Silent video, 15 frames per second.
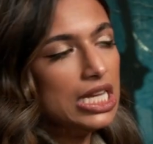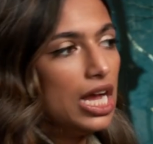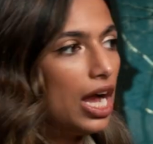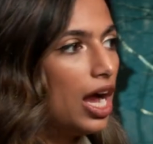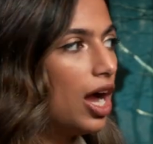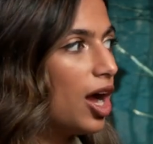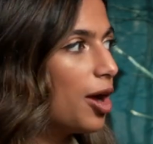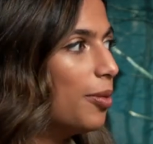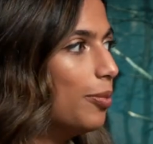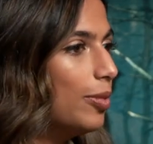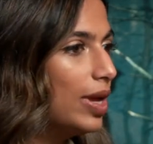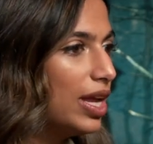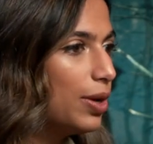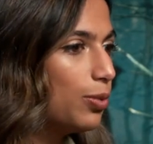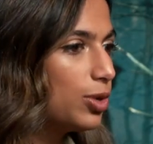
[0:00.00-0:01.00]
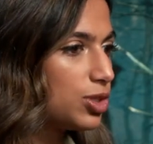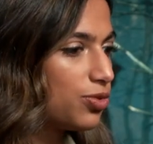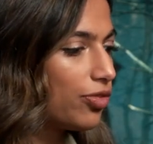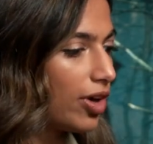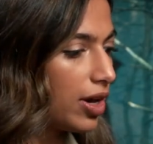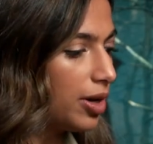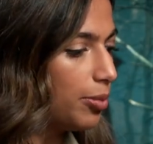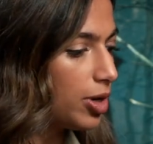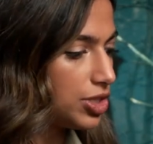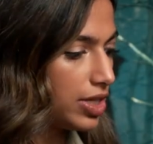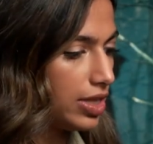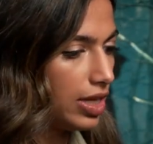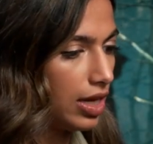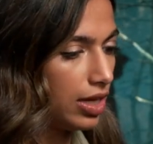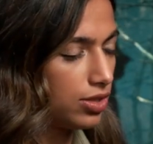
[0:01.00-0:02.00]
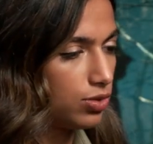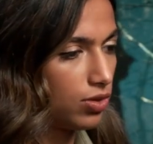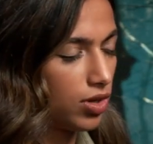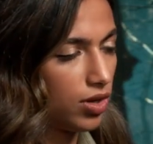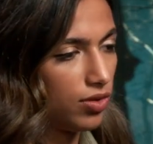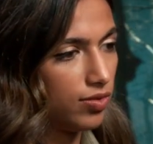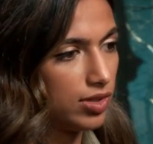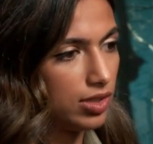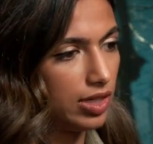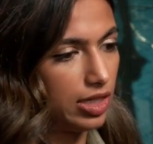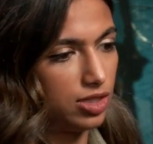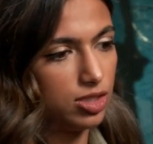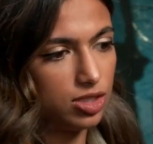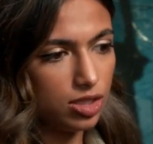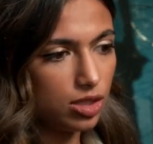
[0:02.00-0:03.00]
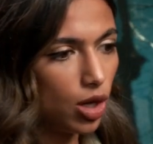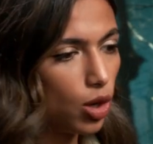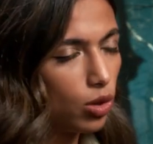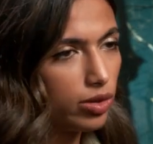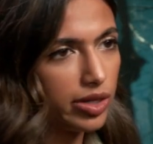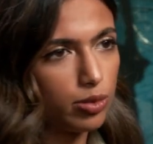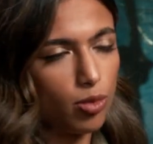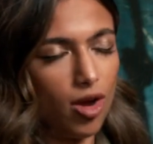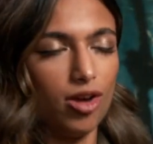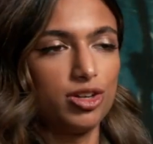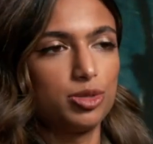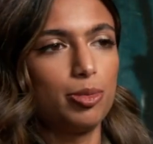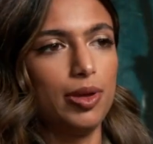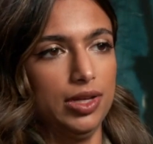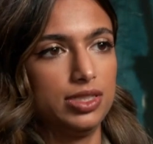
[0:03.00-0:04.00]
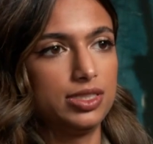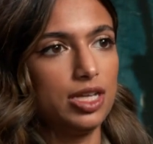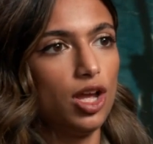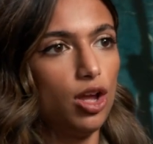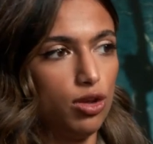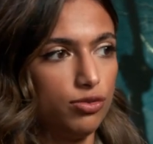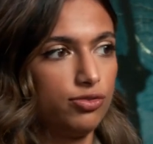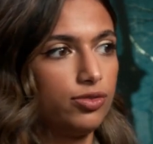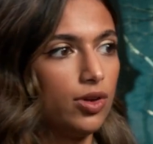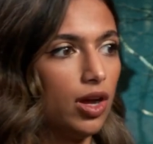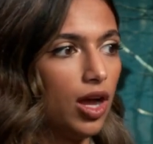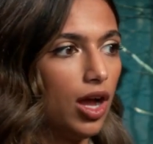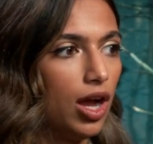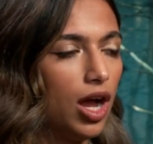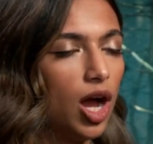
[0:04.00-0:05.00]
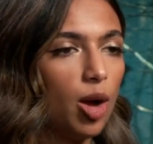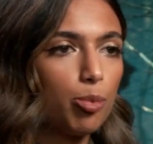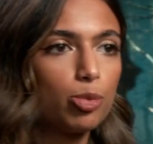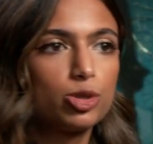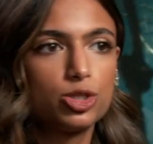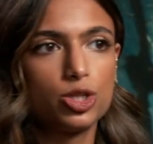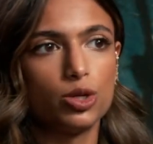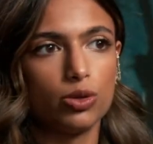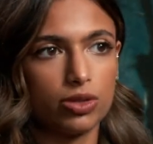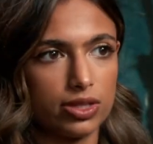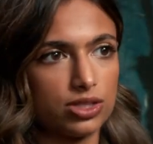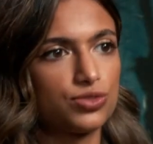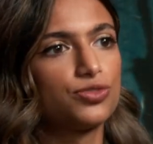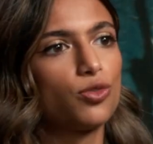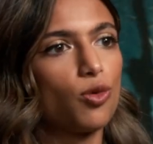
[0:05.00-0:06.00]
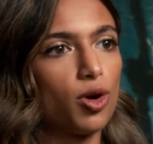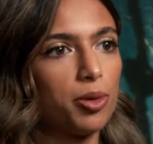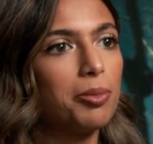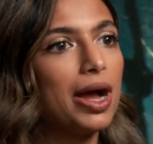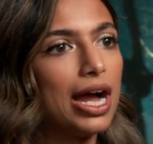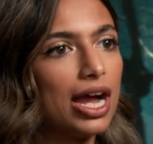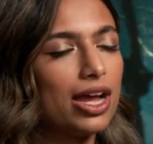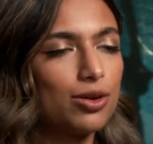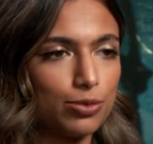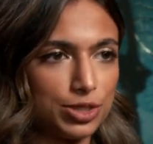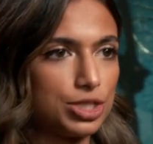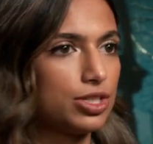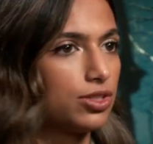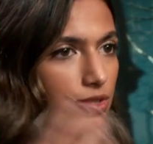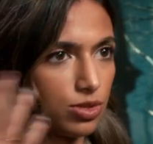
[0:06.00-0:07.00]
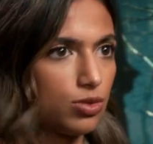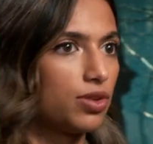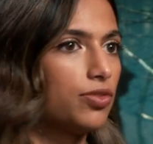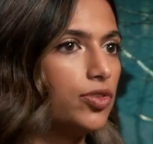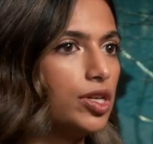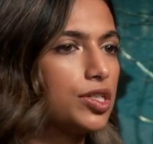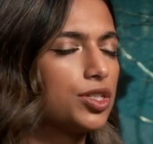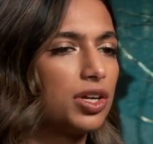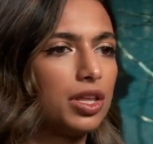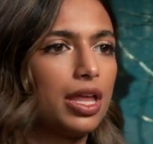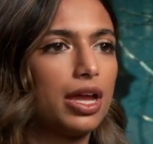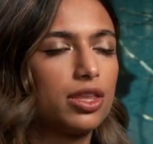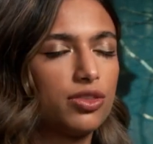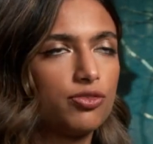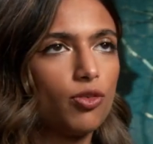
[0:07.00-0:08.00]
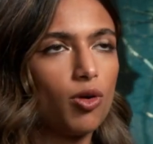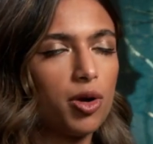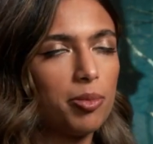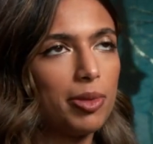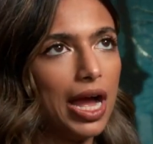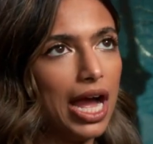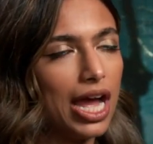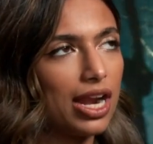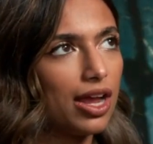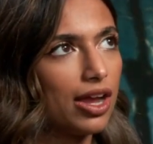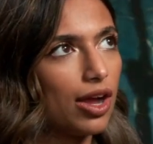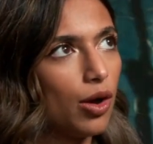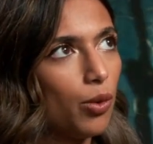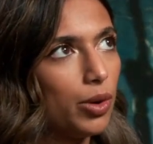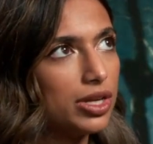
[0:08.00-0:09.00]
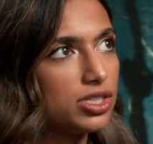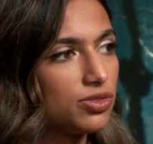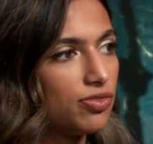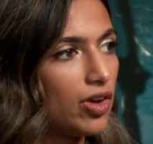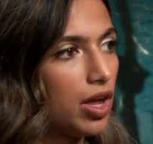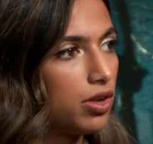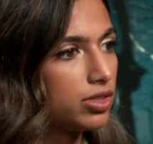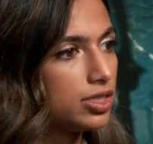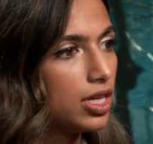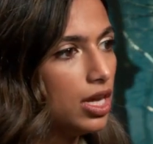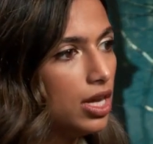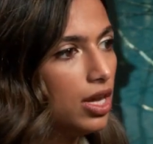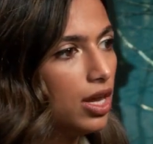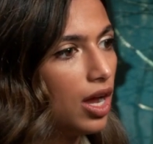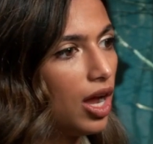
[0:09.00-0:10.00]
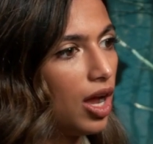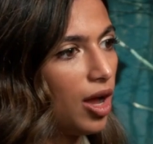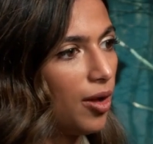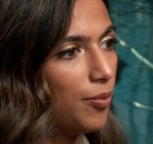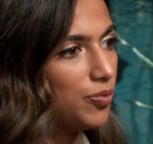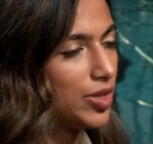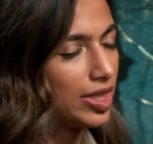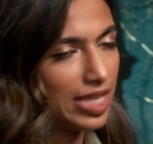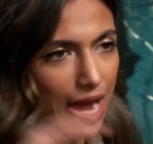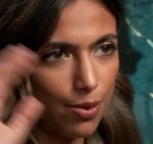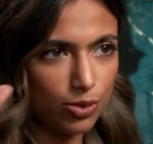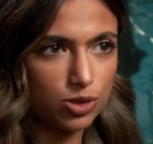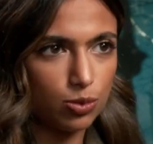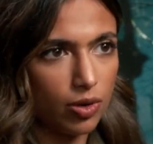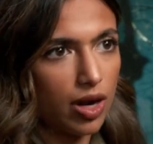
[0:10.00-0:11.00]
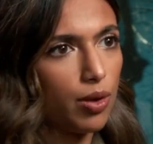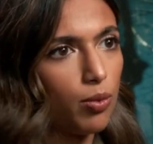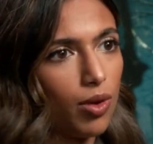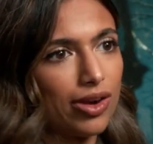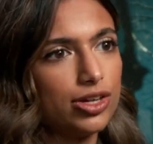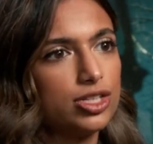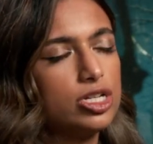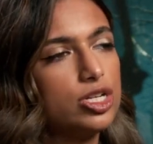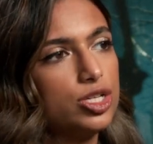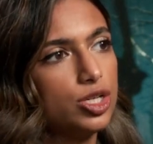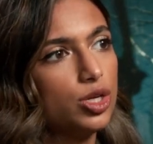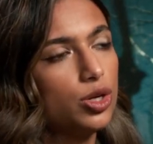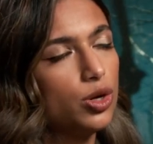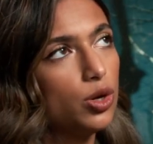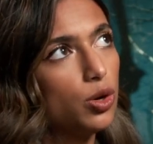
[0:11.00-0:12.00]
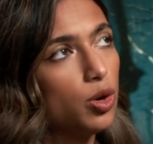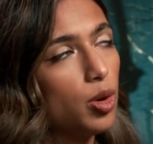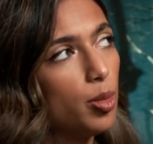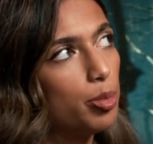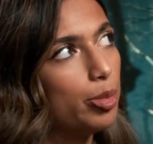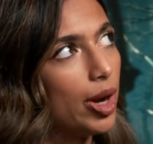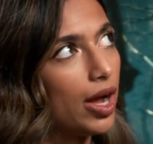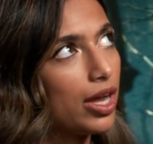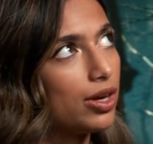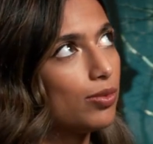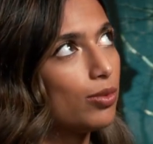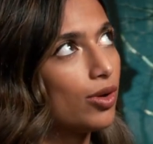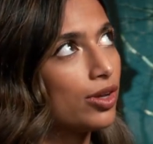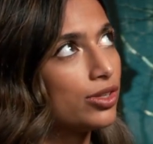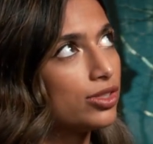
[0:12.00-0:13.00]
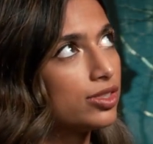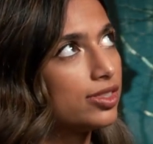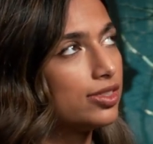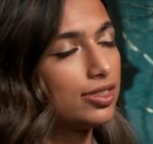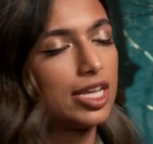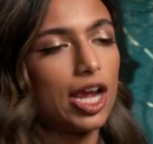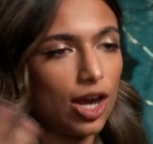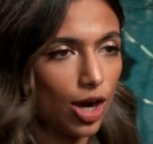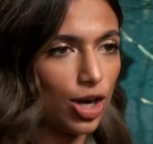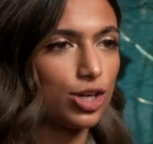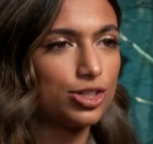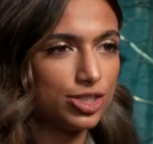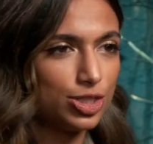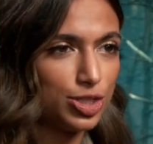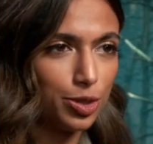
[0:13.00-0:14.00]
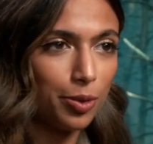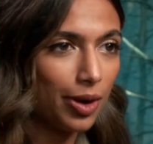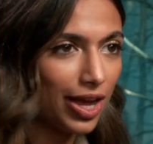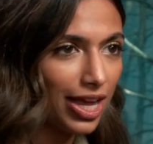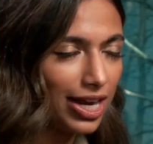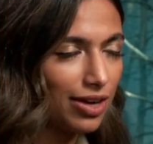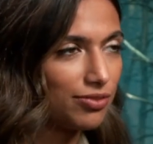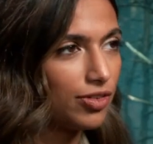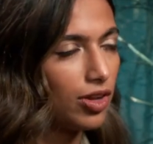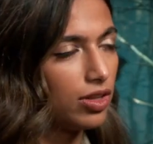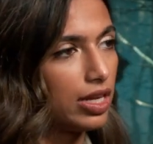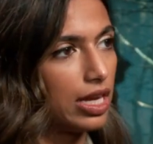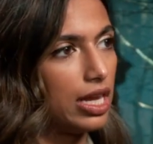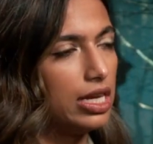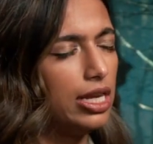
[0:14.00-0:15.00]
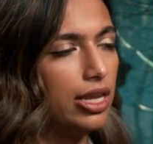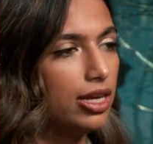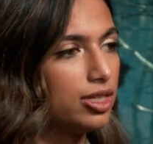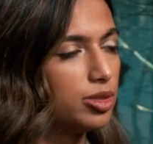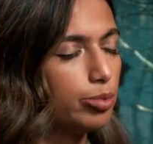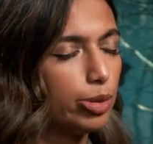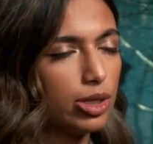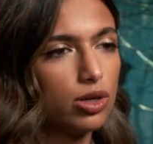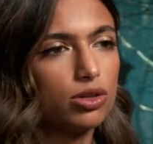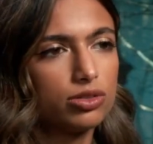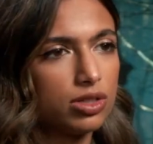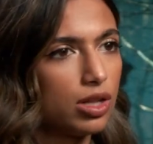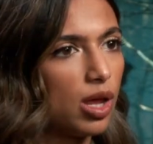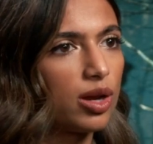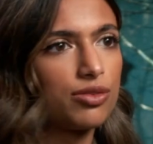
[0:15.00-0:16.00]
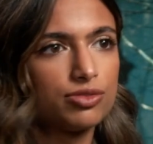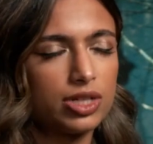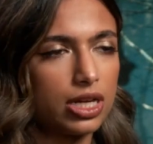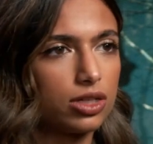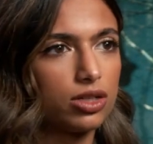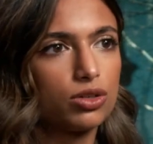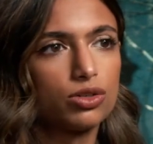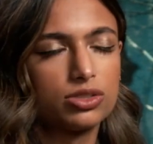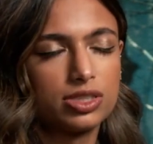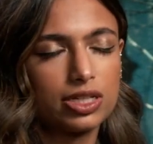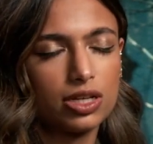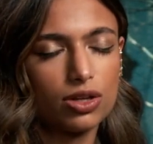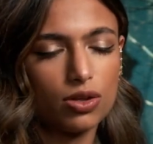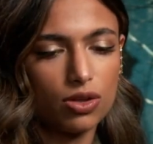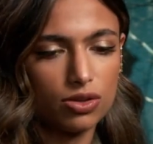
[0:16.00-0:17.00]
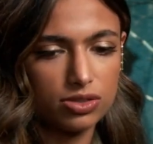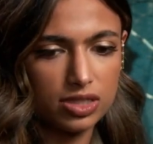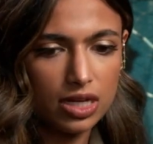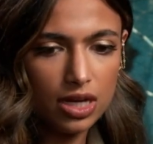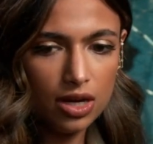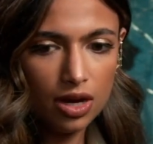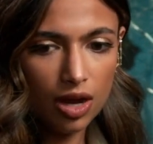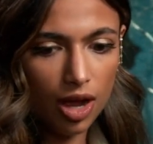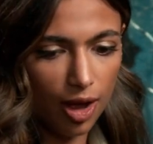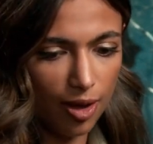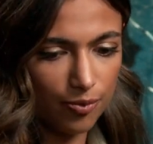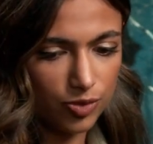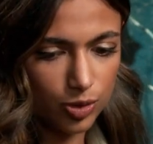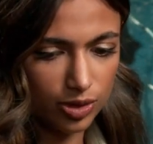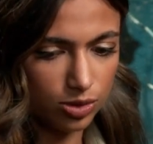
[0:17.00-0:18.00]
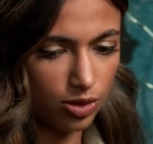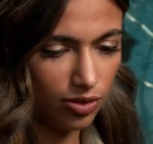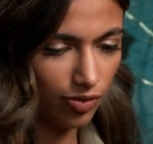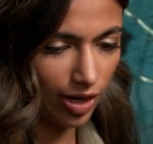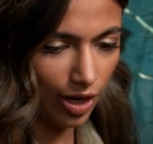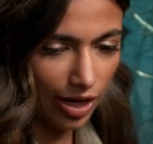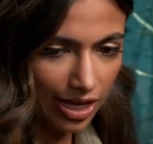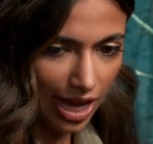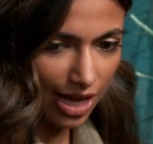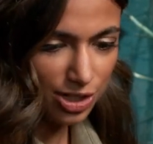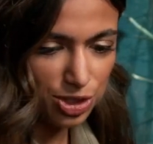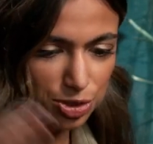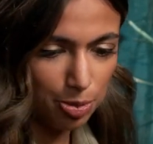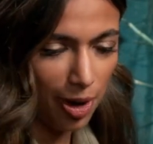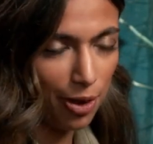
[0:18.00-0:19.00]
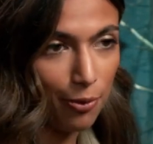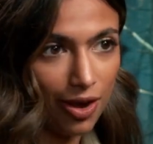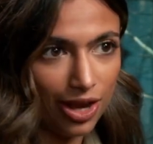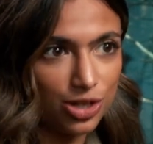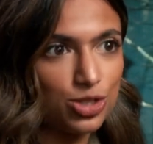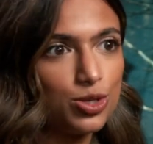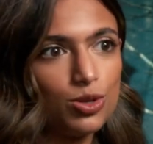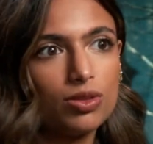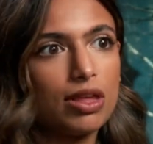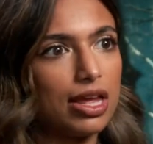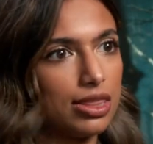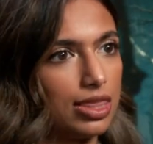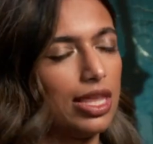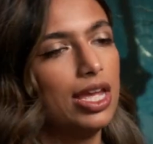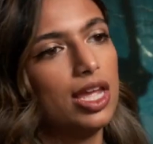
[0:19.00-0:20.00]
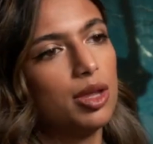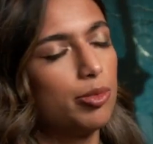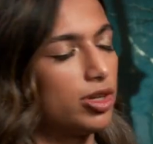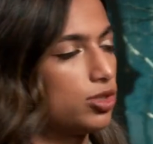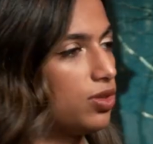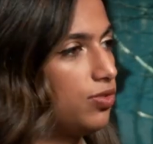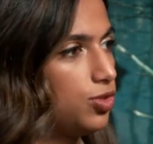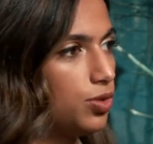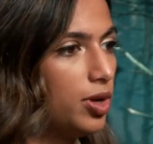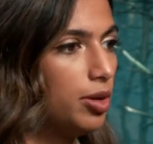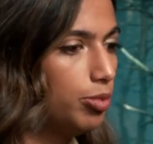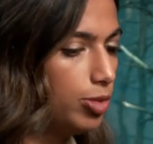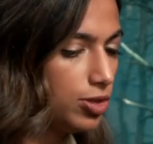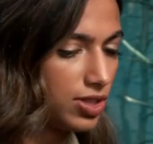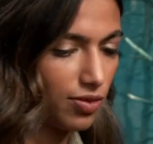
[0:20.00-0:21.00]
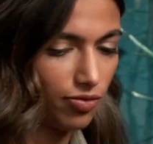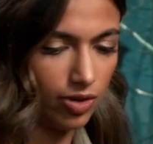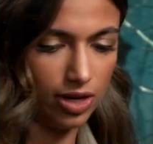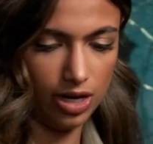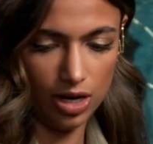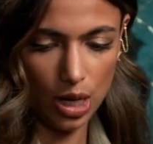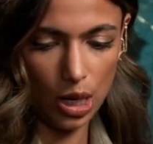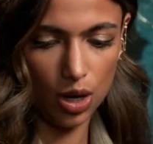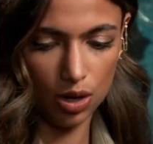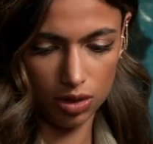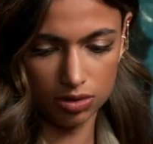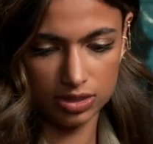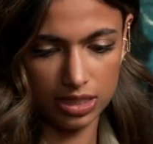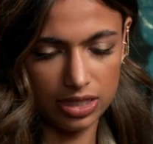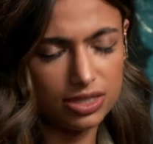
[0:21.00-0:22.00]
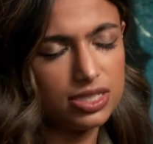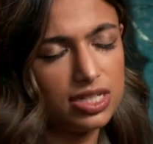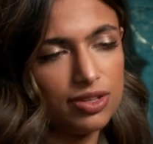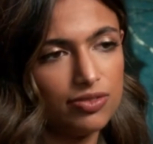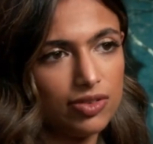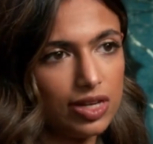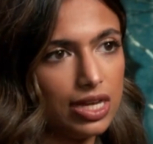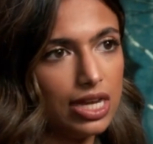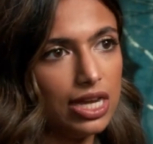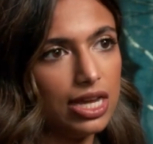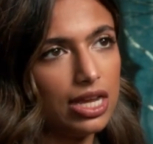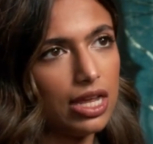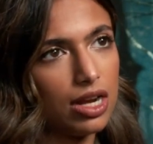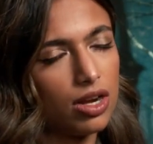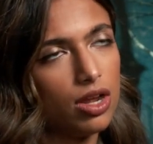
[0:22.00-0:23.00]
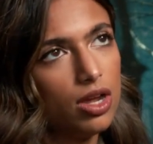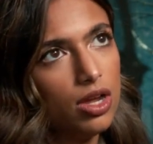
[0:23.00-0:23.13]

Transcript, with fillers: Um, it was very much, I think, I sort of like slowly walked myself uh, up to this format, which is the sort of feature length format. I always felt um, that that was what I wanted to do, but was scared to do it and felt like I needed to build a lot of technical skills. Um, so I sort of like edged my way to that thing by sort of doing music videos and TV and